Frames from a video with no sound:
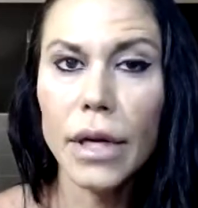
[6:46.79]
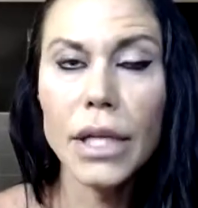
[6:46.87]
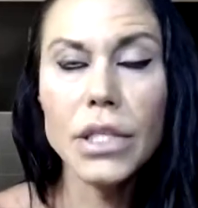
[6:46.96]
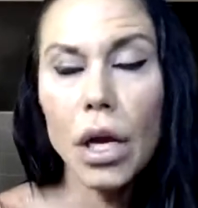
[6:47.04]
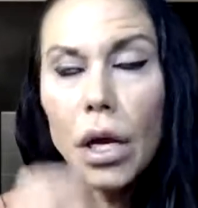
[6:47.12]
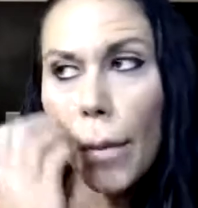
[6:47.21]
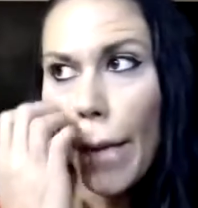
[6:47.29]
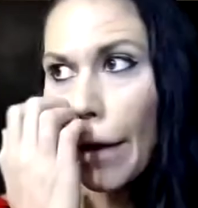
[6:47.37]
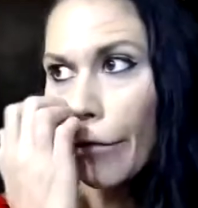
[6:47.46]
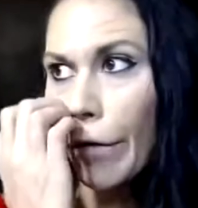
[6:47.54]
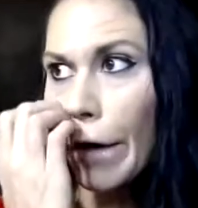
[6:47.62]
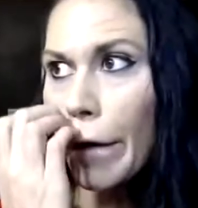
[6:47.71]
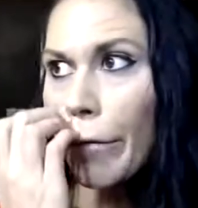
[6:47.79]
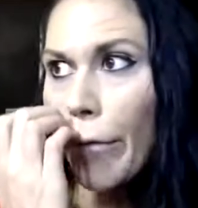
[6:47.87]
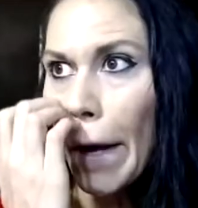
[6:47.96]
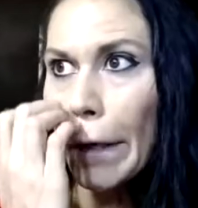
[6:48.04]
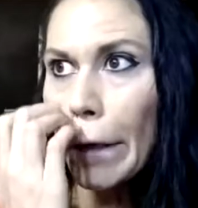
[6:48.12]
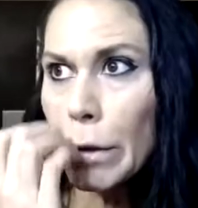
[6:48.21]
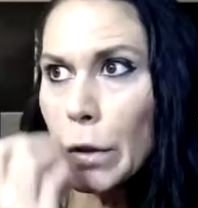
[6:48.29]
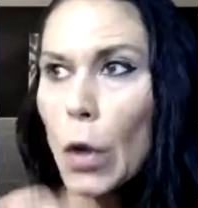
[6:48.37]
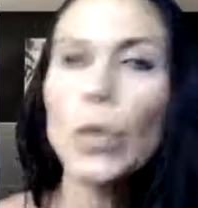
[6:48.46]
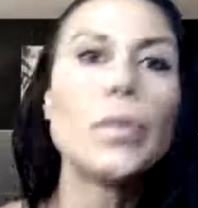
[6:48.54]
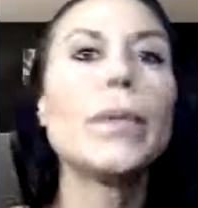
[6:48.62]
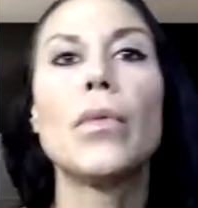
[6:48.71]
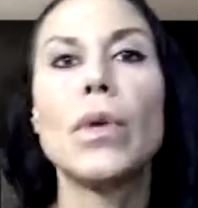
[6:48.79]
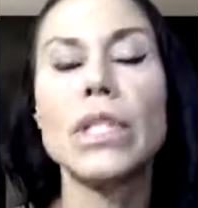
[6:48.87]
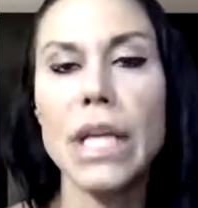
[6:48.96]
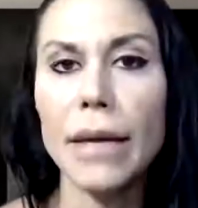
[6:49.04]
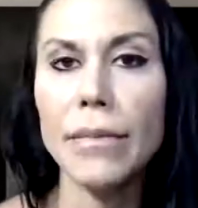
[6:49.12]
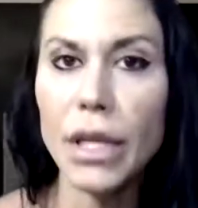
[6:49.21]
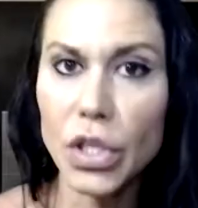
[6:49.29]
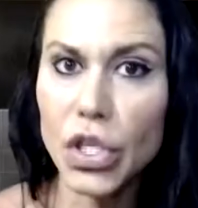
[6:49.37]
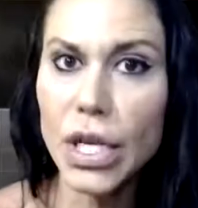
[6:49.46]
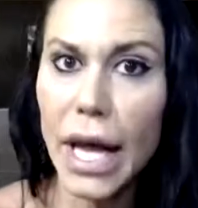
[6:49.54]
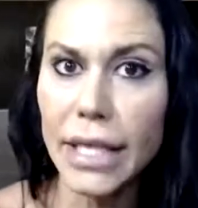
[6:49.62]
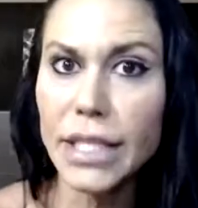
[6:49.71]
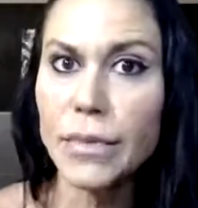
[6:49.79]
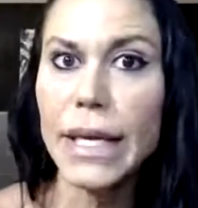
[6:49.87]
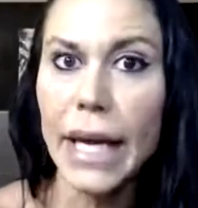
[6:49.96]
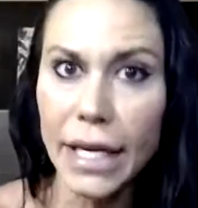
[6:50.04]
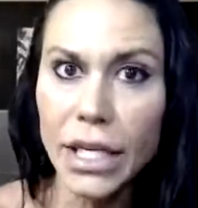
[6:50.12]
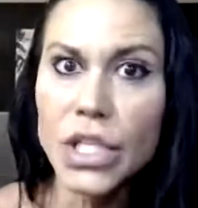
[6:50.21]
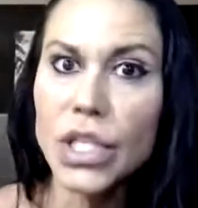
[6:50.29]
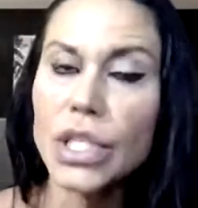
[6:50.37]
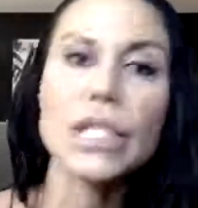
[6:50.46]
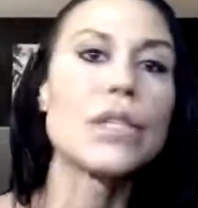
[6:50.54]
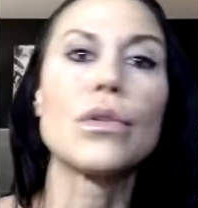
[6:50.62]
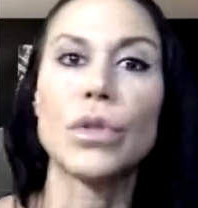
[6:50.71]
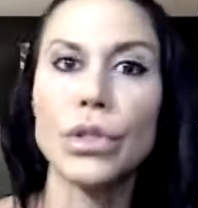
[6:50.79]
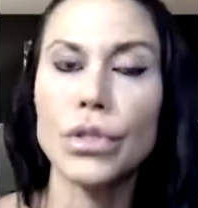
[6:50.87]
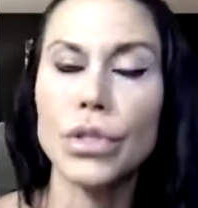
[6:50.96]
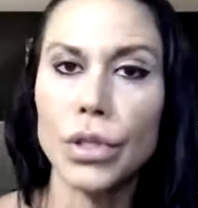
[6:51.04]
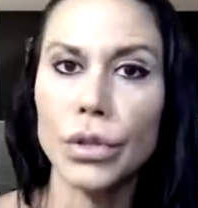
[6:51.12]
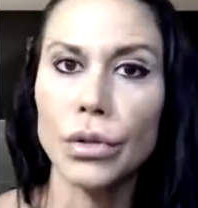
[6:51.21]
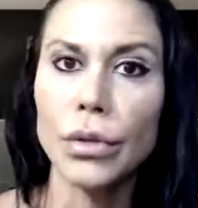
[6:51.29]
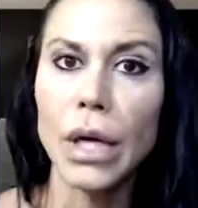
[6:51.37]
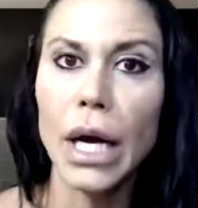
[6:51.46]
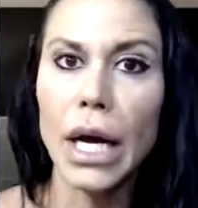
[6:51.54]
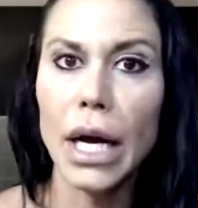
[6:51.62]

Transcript: I talk about a friend of mine who told me one time that she had to be anxious in order to,